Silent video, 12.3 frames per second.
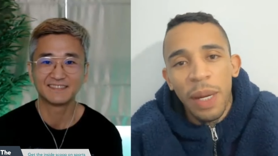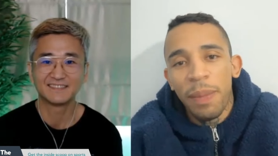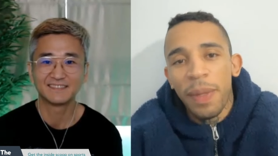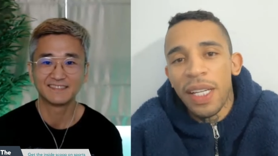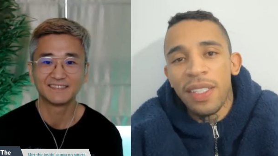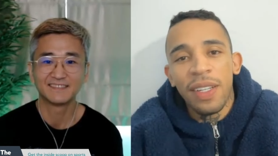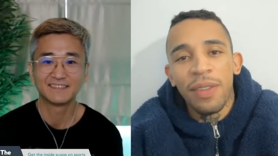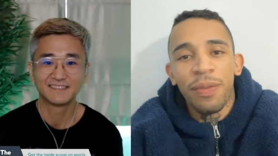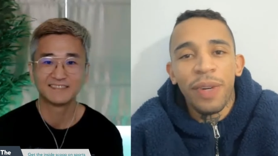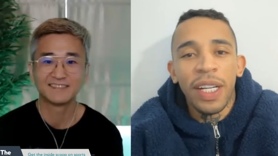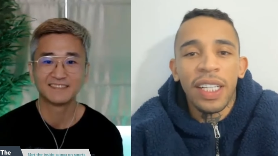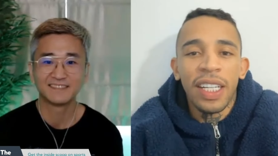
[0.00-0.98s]
Speaker 1: be amazing
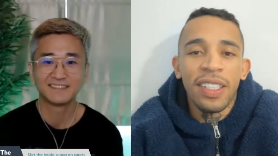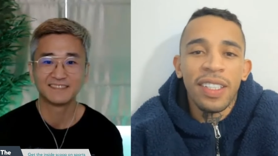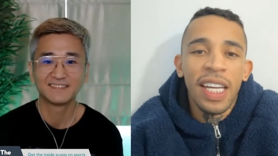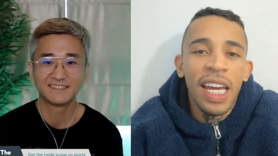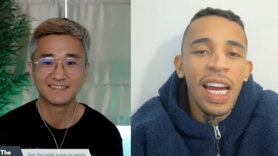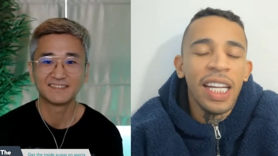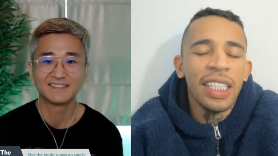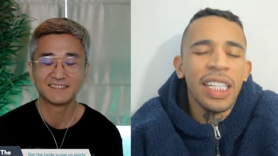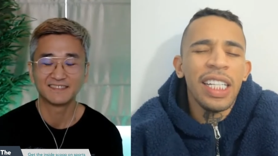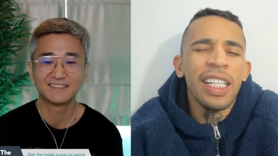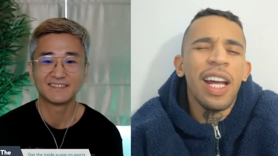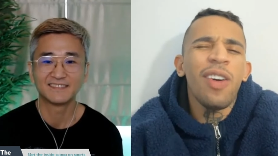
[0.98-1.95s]
fight against him. I
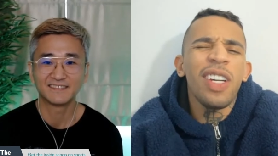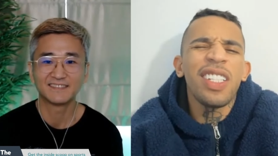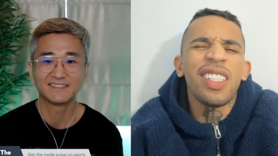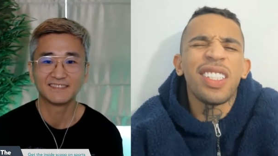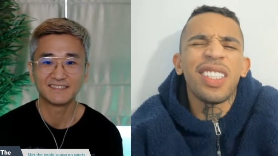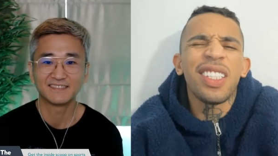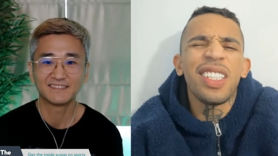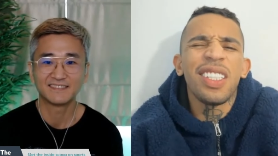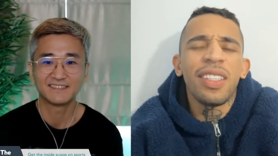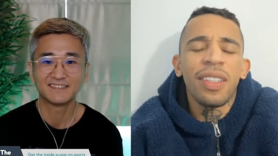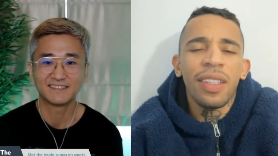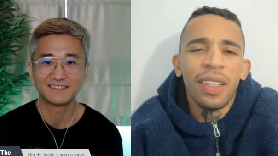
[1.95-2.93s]
think now he's
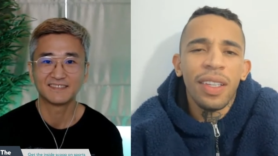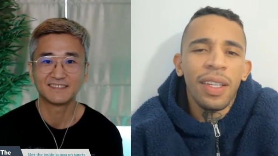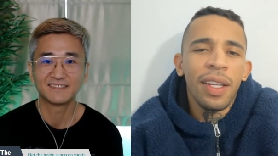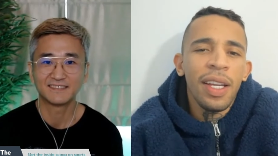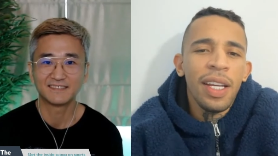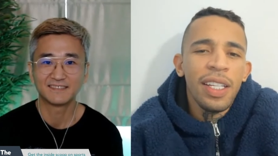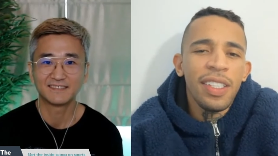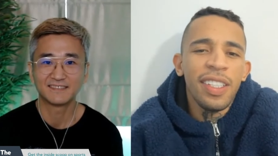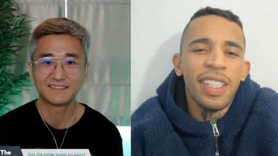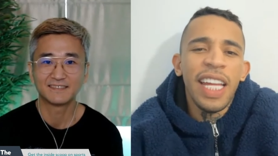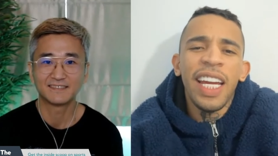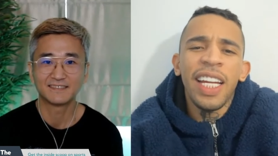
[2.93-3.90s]

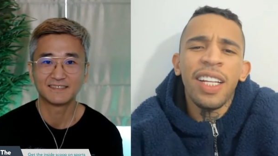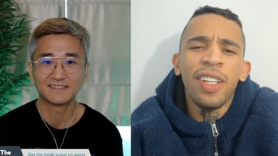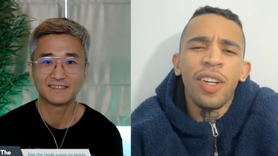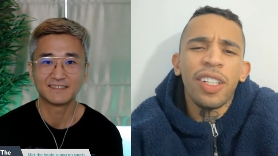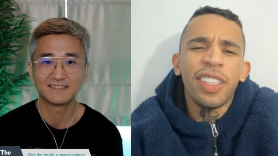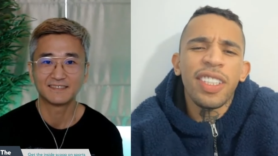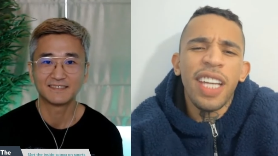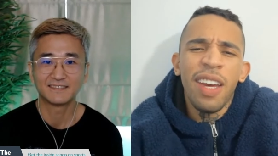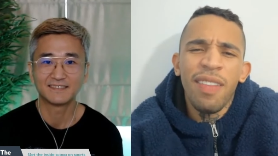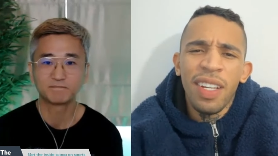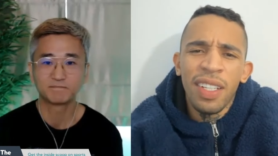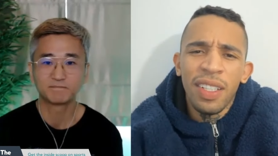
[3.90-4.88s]
he's ten or
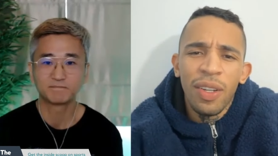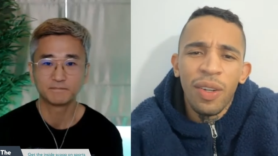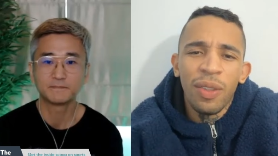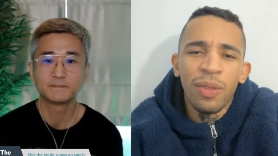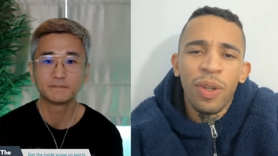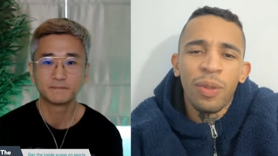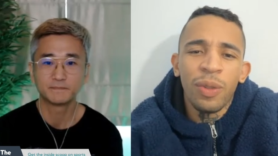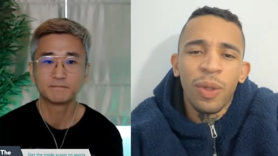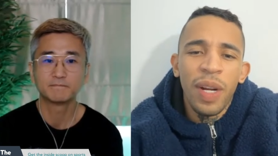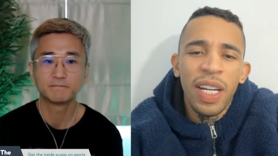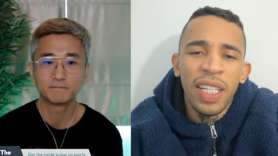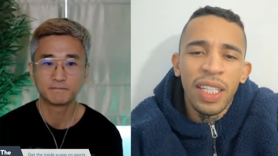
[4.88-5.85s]
seven on on
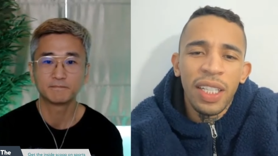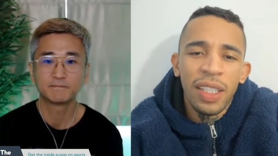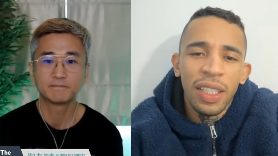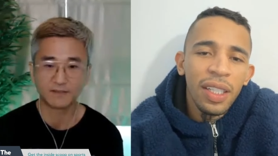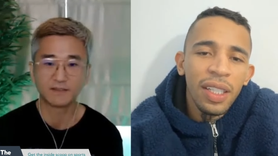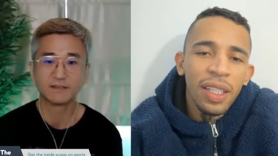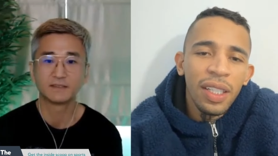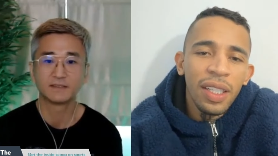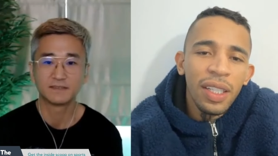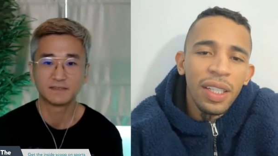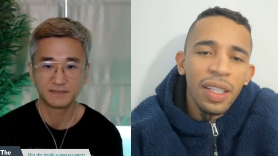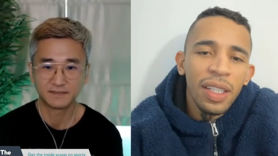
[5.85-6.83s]
rank. Yeah,
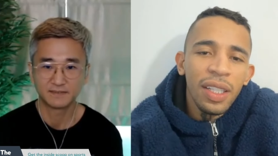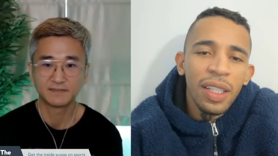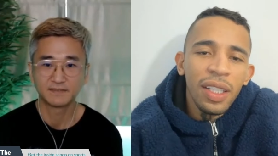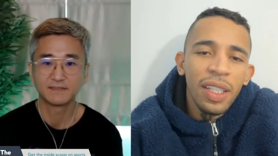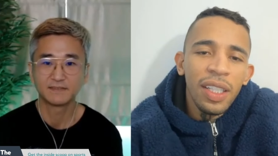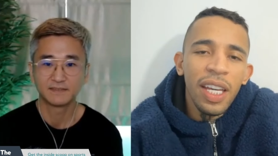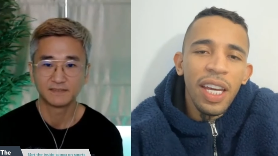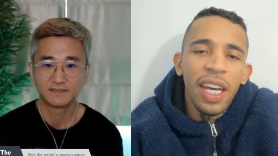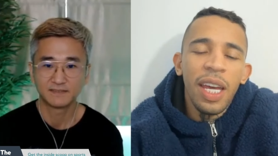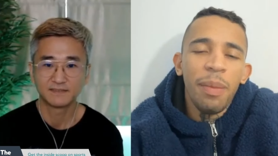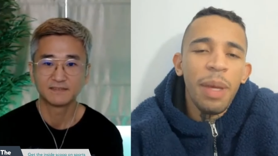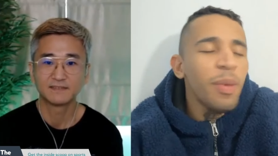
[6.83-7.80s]
yeah,
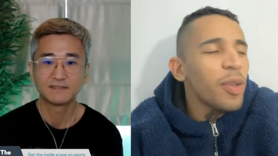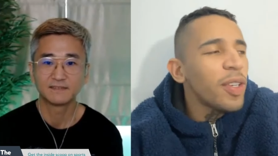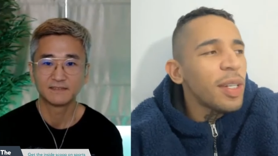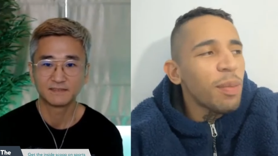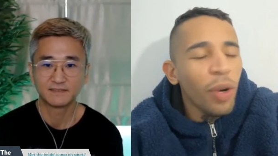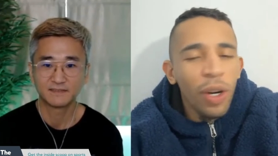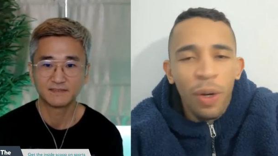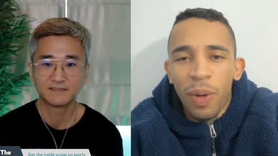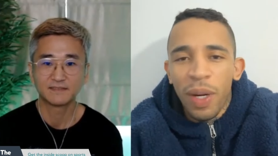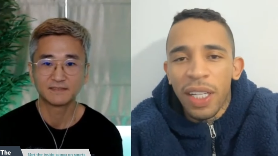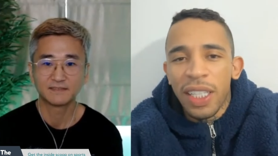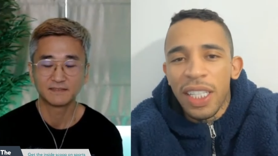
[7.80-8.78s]
yeah. Maybe you need more
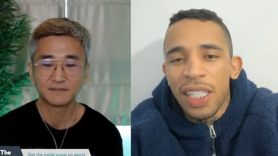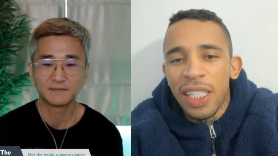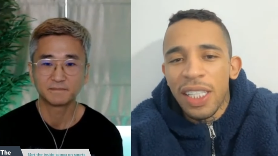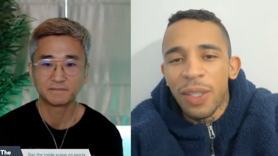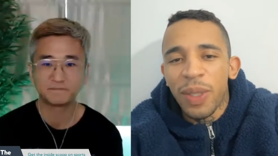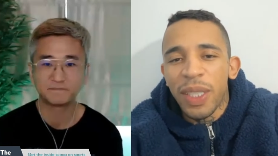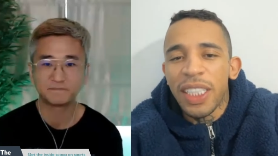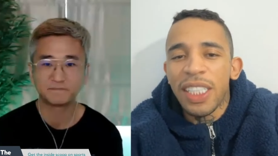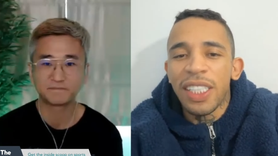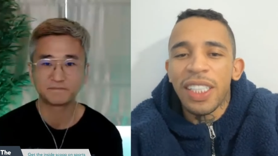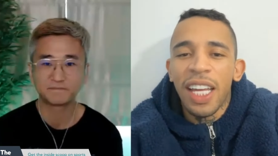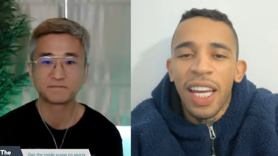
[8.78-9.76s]
one year, one
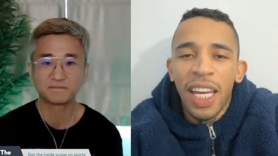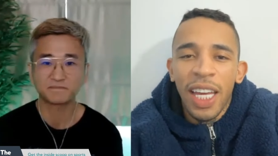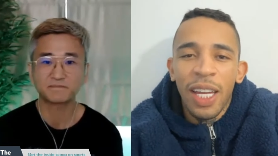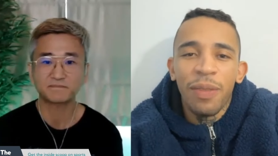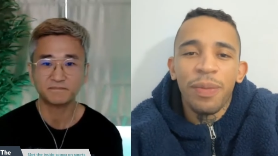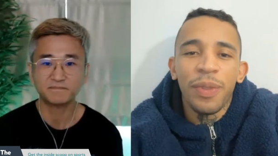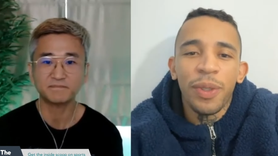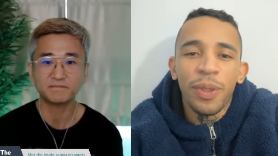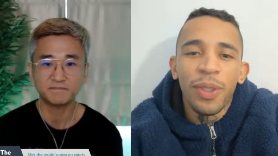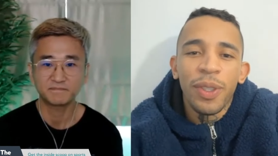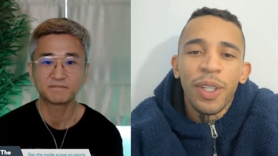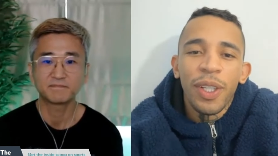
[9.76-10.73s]
year and a half
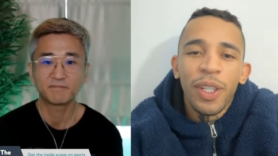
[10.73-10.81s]
to